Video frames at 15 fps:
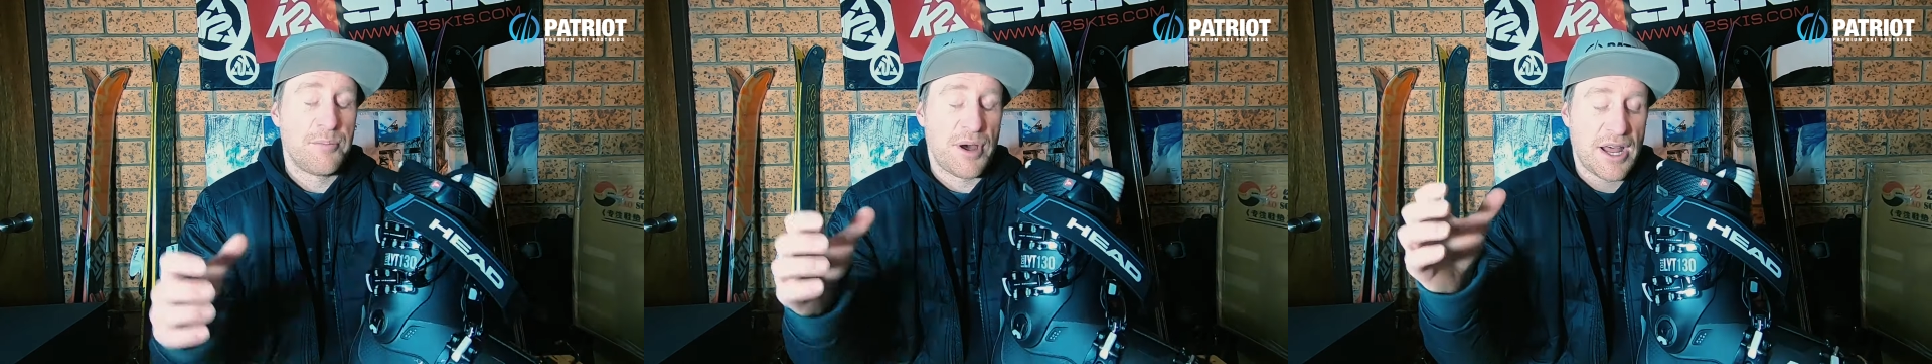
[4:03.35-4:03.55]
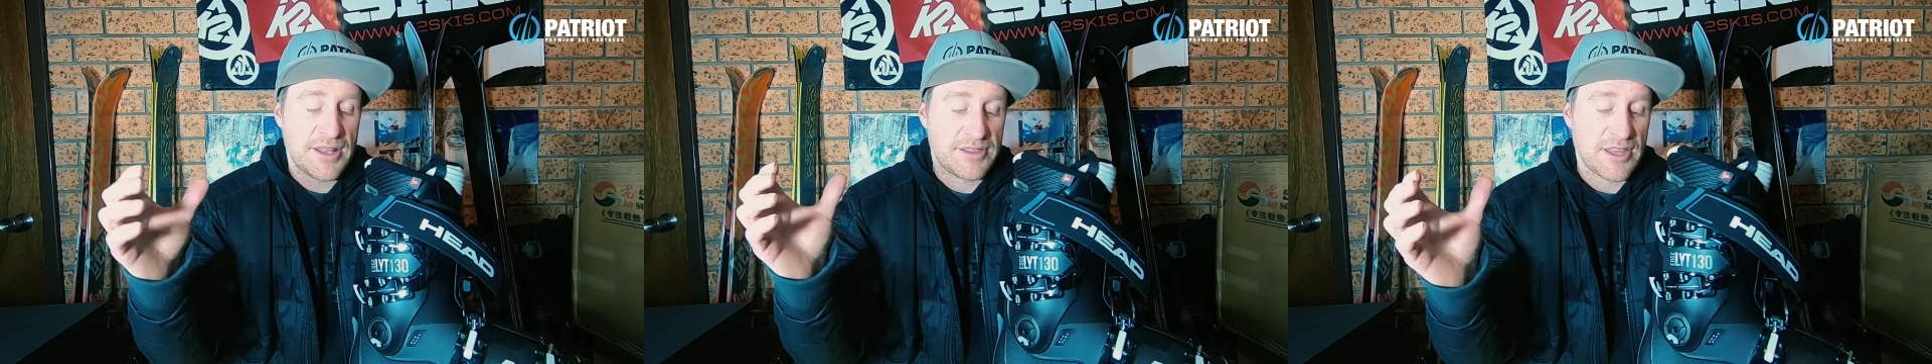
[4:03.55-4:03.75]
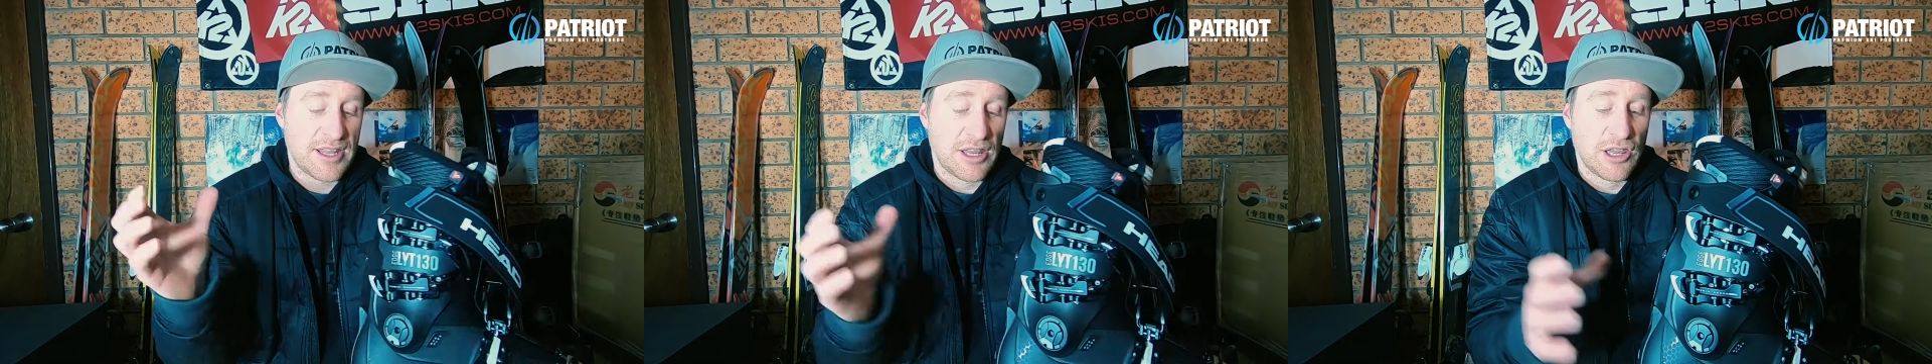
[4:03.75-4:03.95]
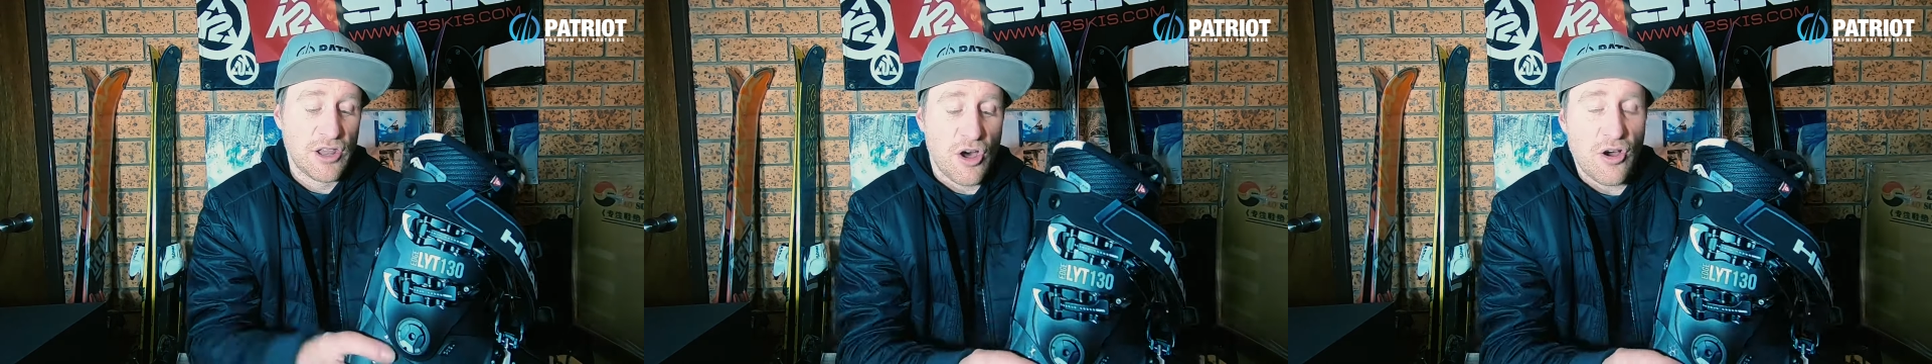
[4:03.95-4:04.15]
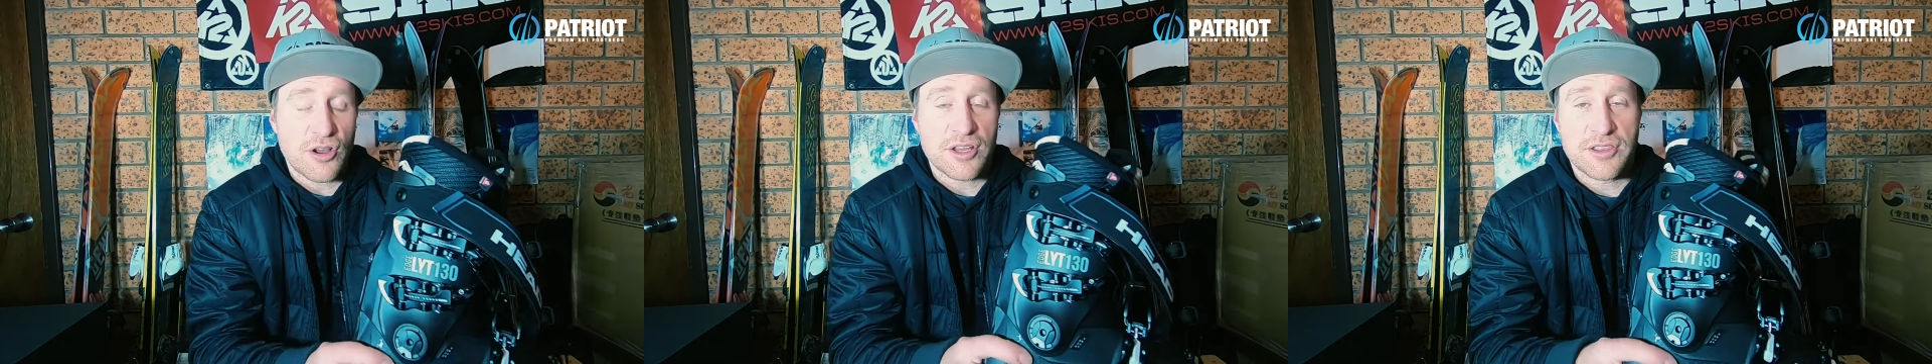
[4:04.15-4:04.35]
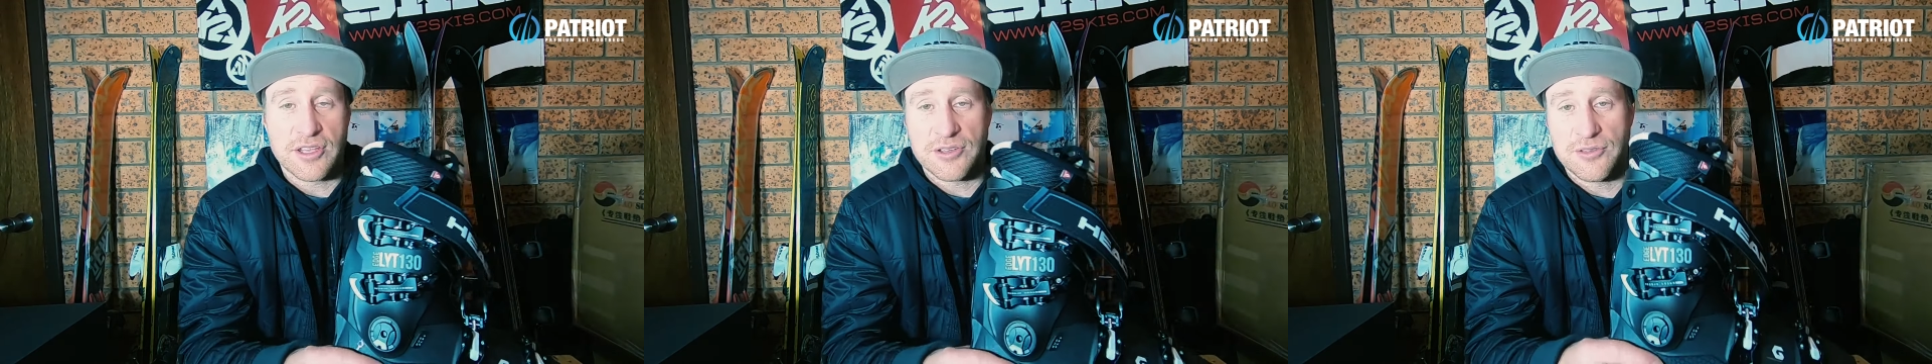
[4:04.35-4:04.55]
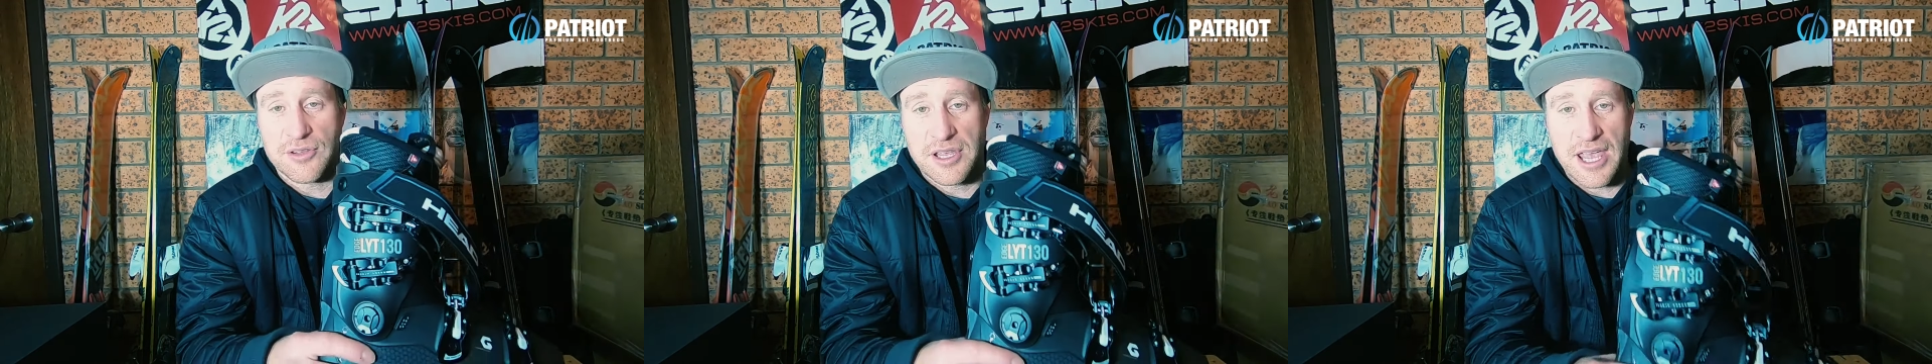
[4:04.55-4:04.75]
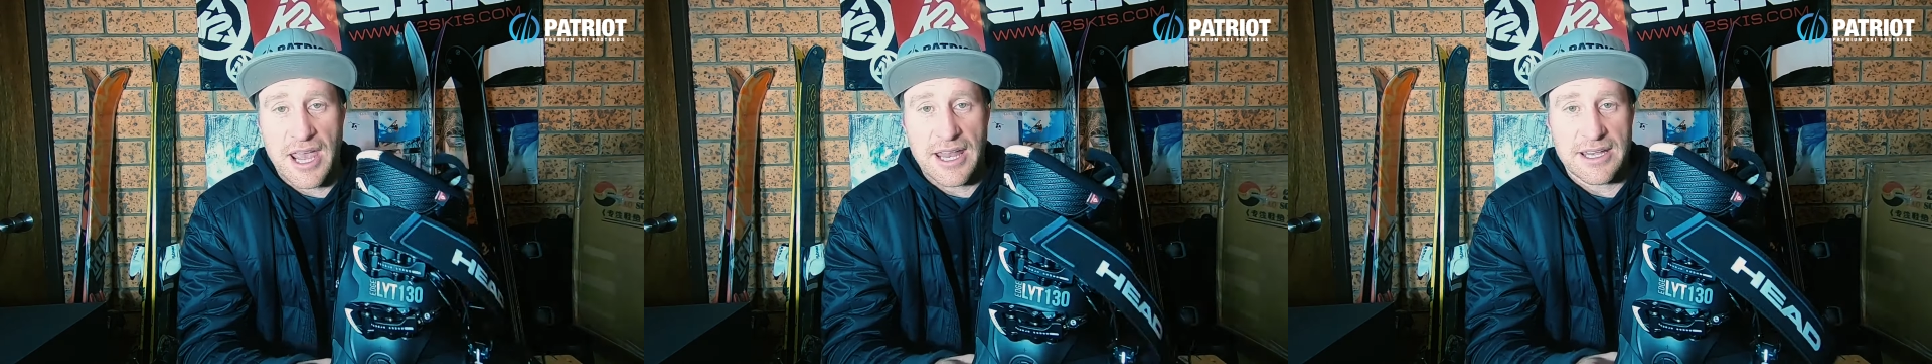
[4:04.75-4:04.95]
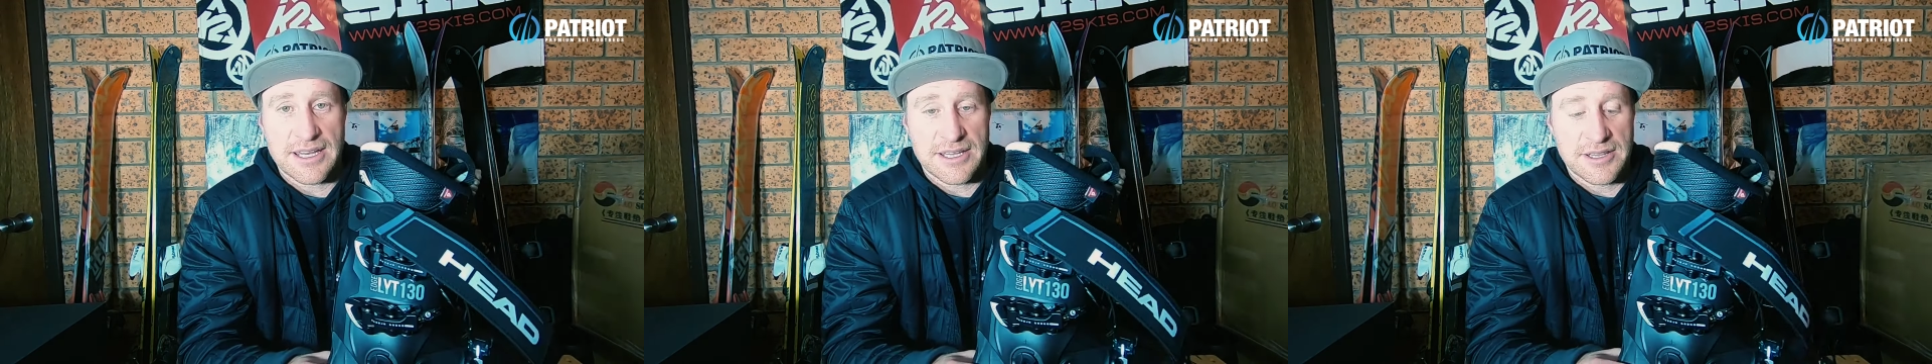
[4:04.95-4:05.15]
but the lock that you get